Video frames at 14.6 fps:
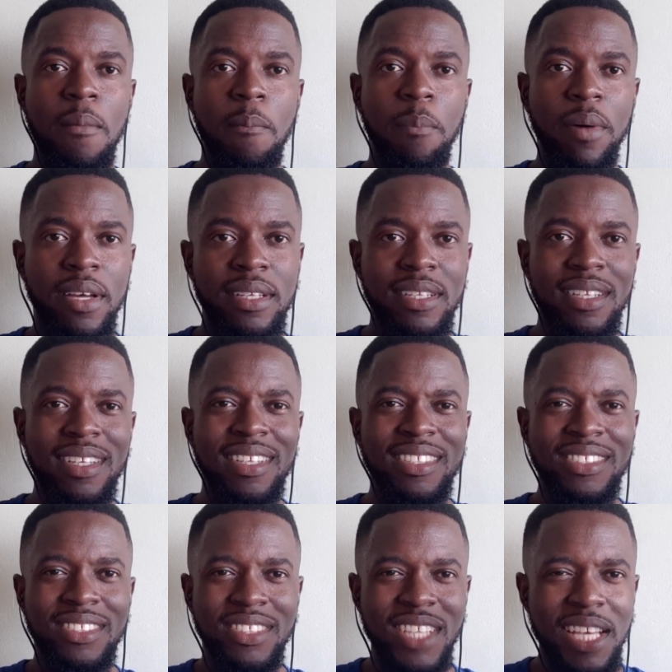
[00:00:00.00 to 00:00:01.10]
But
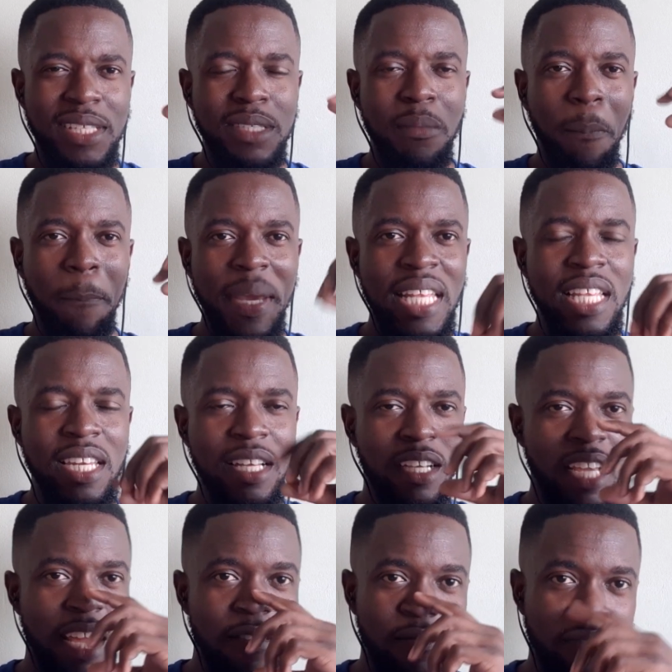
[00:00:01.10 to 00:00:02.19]
just being in an
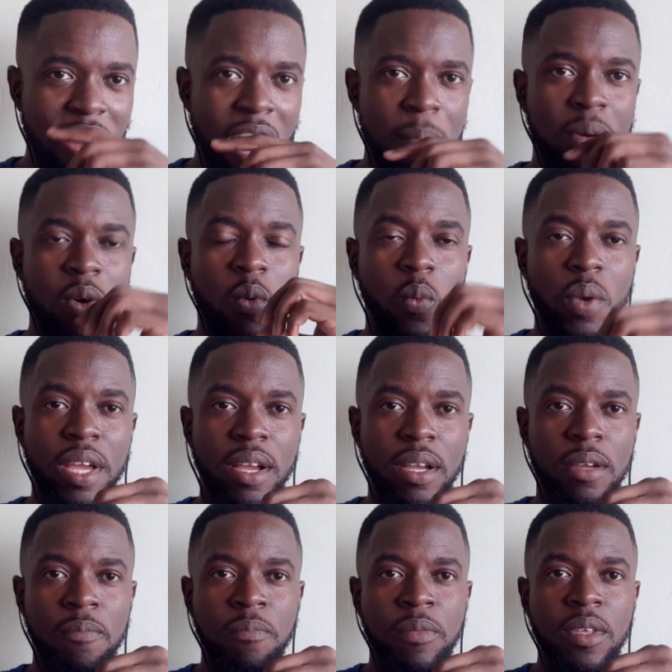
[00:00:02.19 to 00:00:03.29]
environment
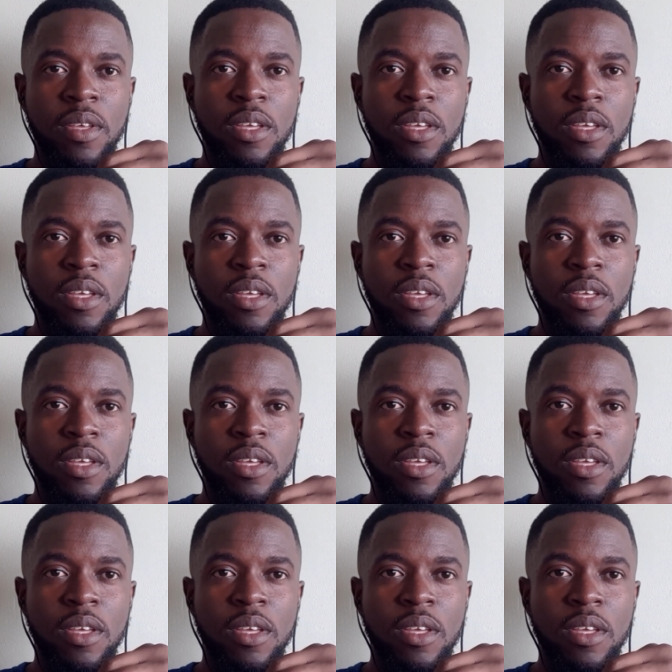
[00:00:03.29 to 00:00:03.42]
where